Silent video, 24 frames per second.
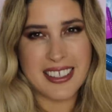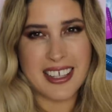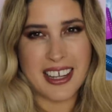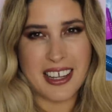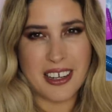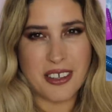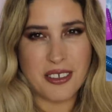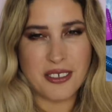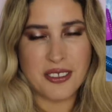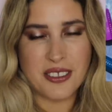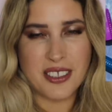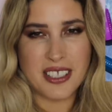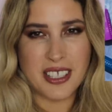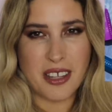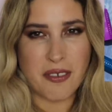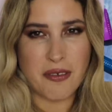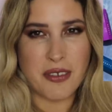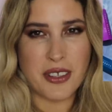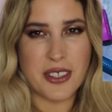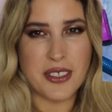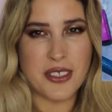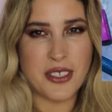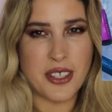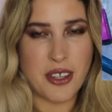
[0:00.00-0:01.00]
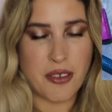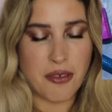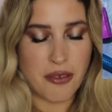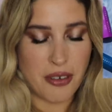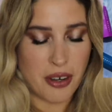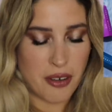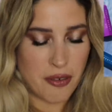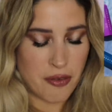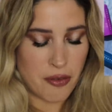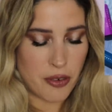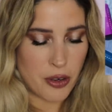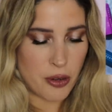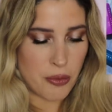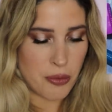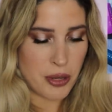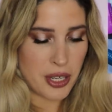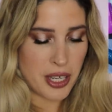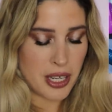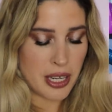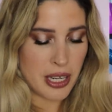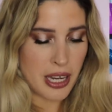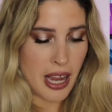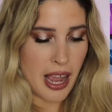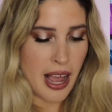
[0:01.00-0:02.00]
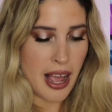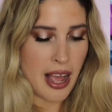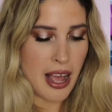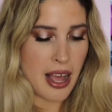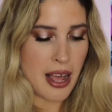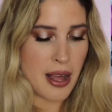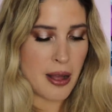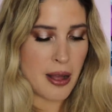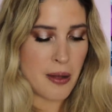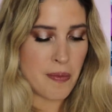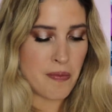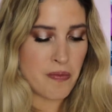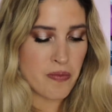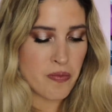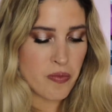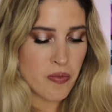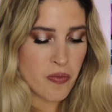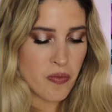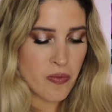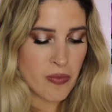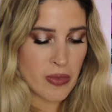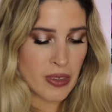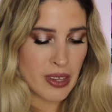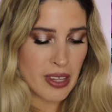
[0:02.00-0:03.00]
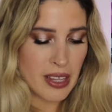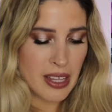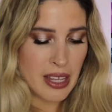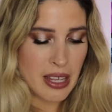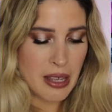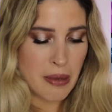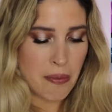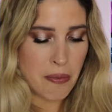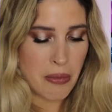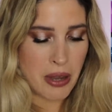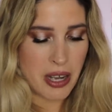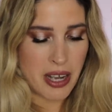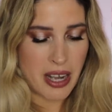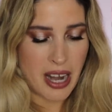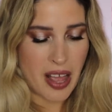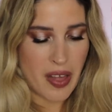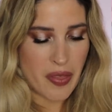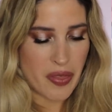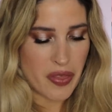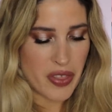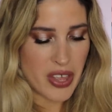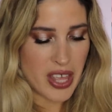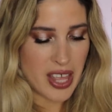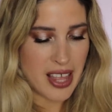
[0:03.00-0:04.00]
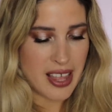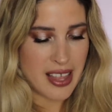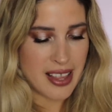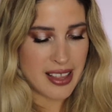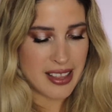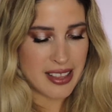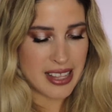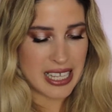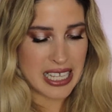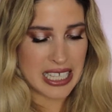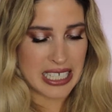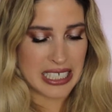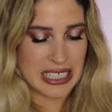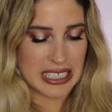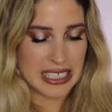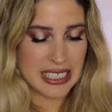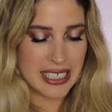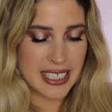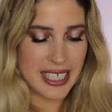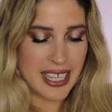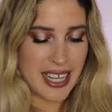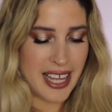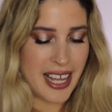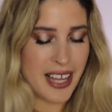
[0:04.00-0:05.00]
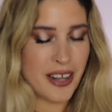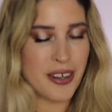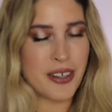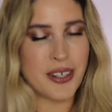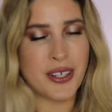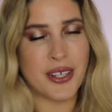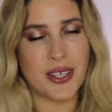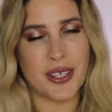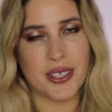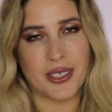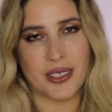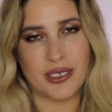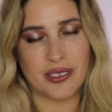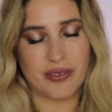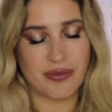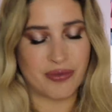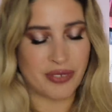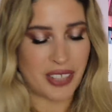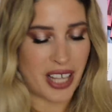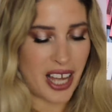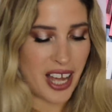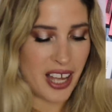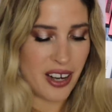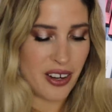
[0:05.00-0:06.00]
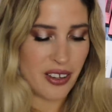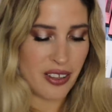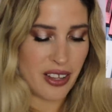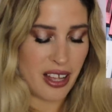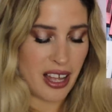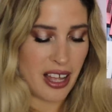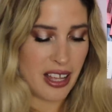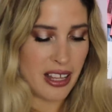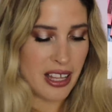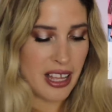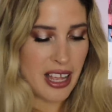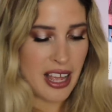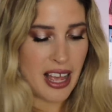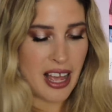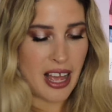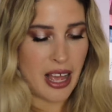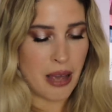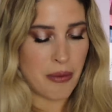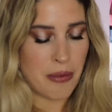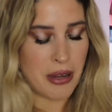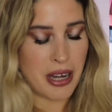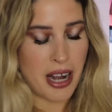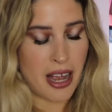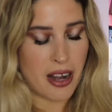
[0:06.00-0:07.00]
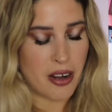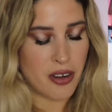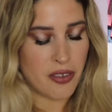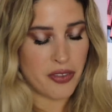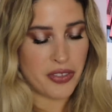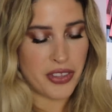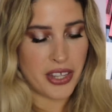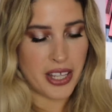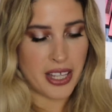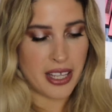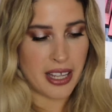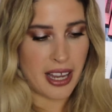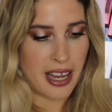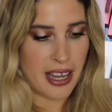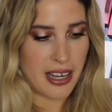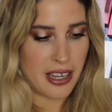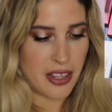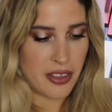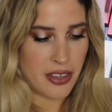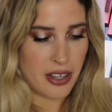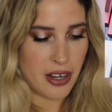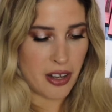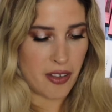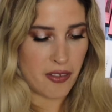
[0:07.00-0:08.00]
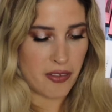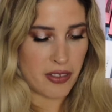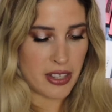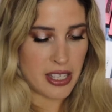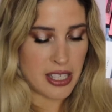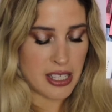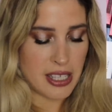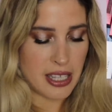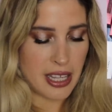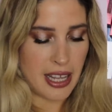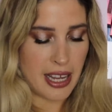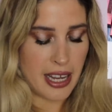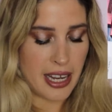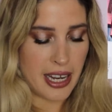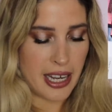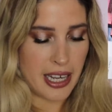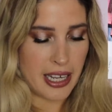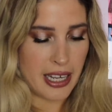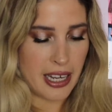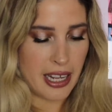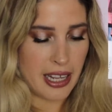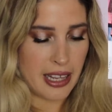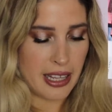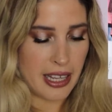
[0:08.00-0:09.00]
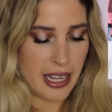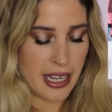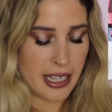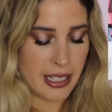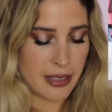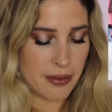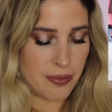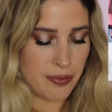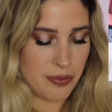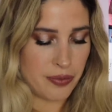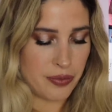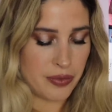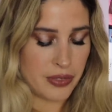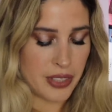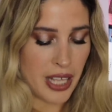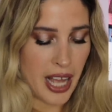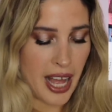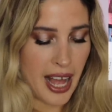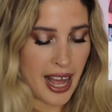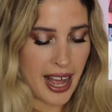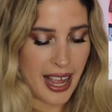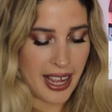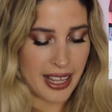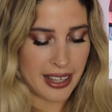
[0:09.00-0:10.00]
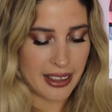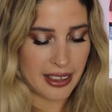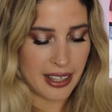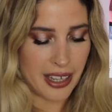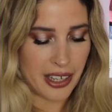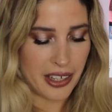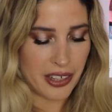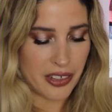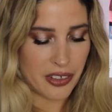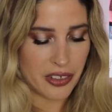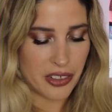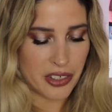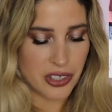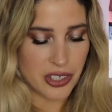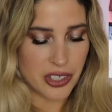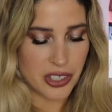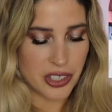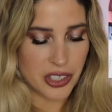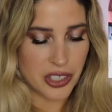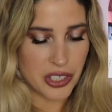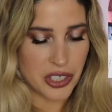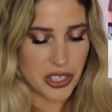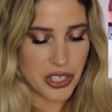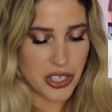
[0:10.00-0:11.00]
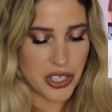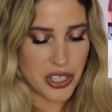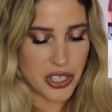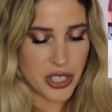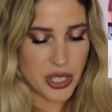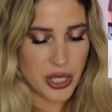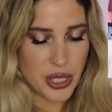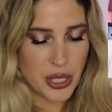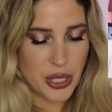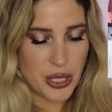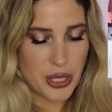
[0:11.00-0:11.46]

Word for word: it's kind of something different for me, um, but nothing, I don't know, I don't, I mean, I don't think anything of this line like the eyeliners,